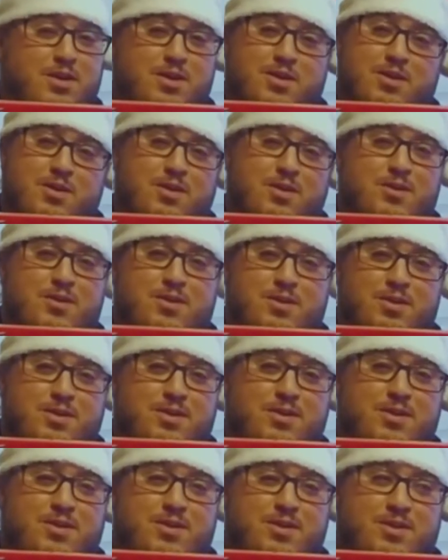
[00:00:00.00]
you're white
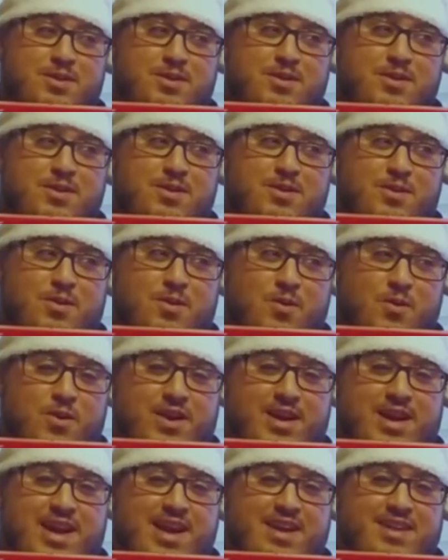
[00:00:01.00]
too, bro. Or
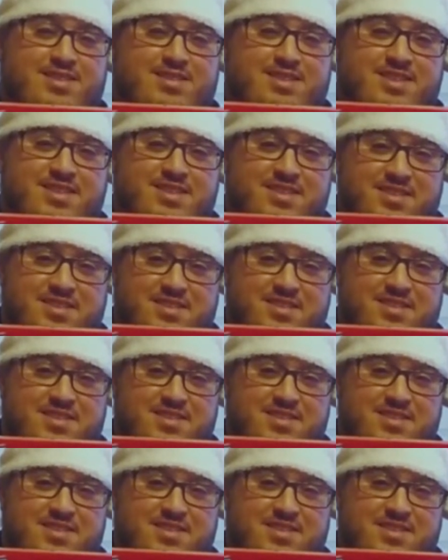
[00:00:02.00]
an aunt.
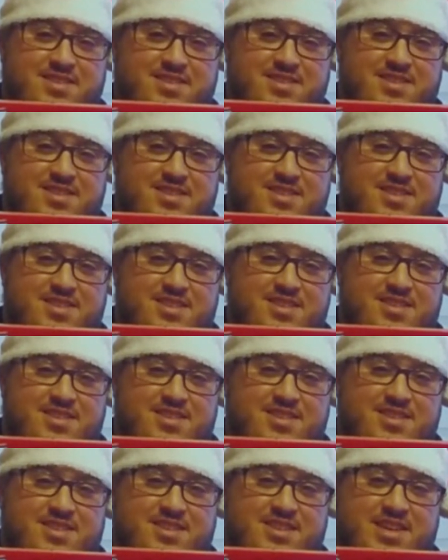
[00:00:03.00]
Or an aunt.
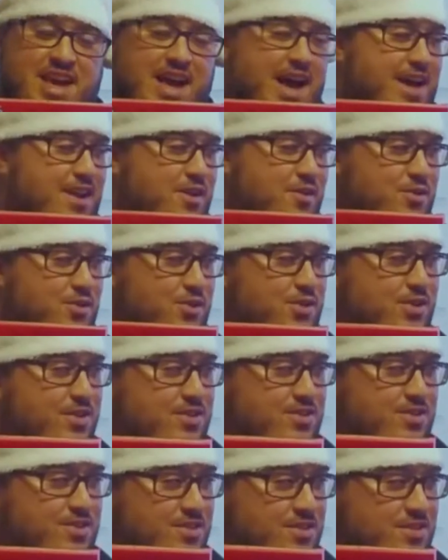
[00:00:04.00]
Yeah, I don't do this.
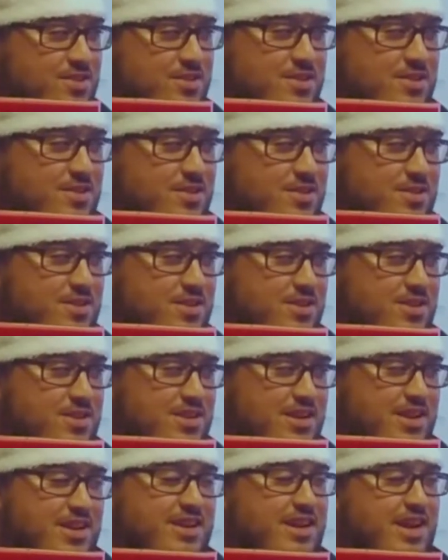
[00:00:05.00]
Oh, okay.
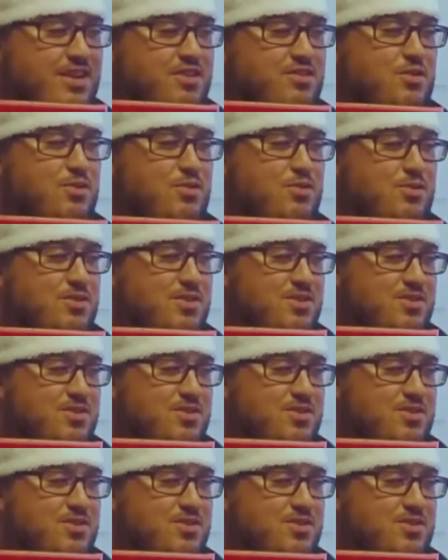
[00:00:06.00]
Yeah, dads don't do this.